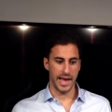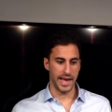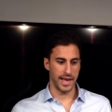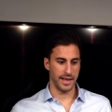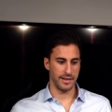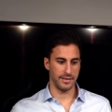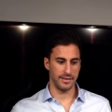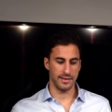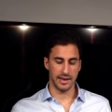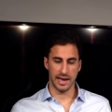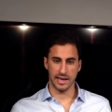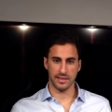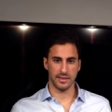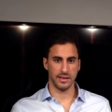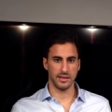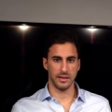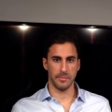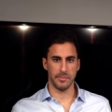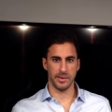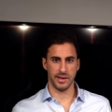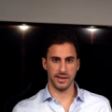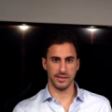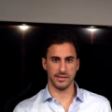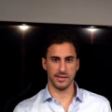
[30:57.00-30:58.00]
And I
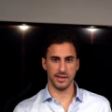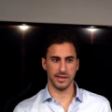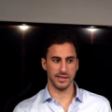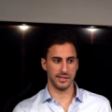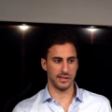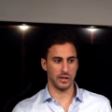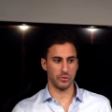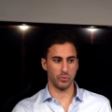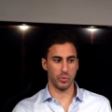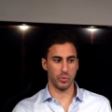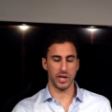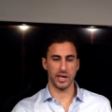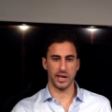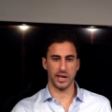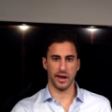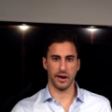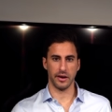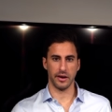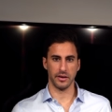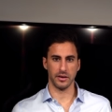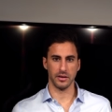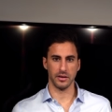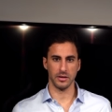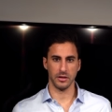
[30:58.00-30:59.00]
think the biggest thing is that we
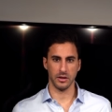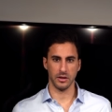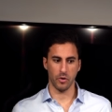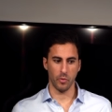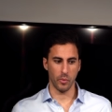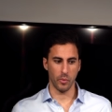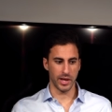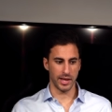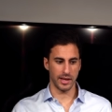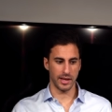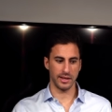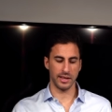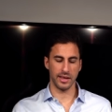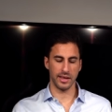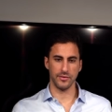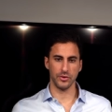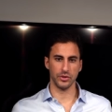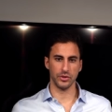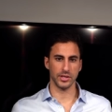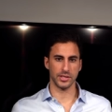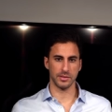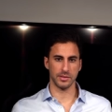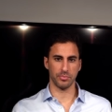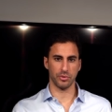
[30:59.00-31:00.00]
care. We can
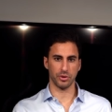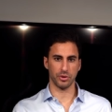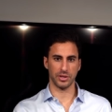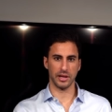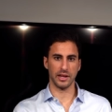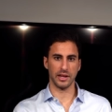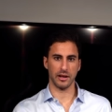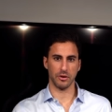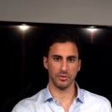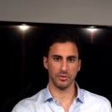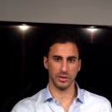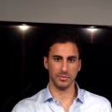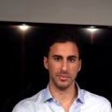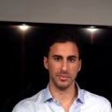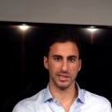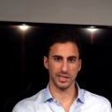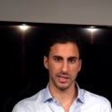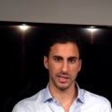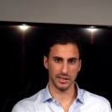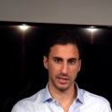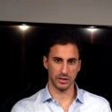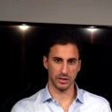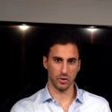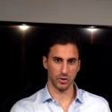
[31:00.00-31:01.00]
give you the support and
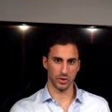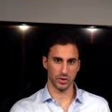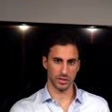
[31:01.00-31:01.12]
accountability